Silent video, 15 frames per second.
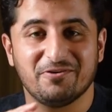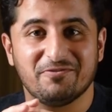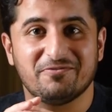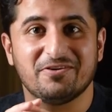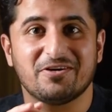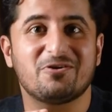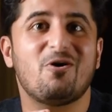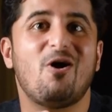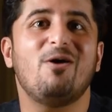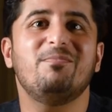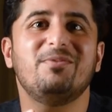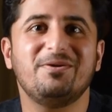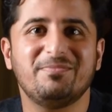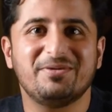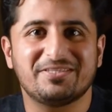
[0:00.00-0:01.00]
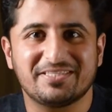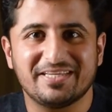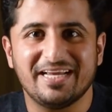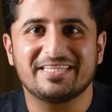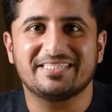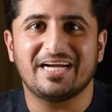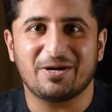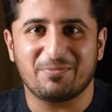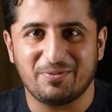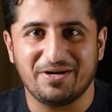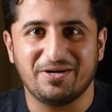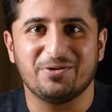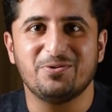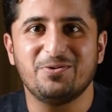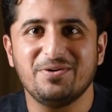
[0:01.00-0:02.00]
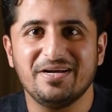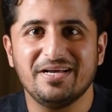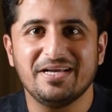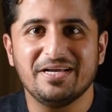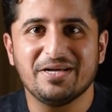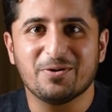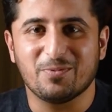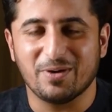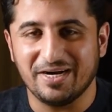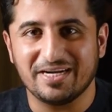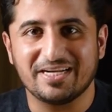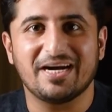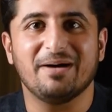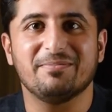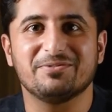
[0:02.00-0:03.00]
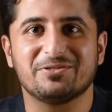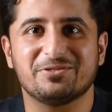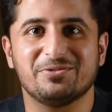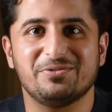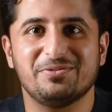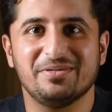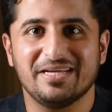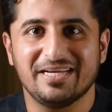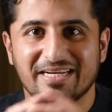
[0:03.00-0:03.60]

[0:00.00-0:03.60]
of the common mistakes that we do when it comes to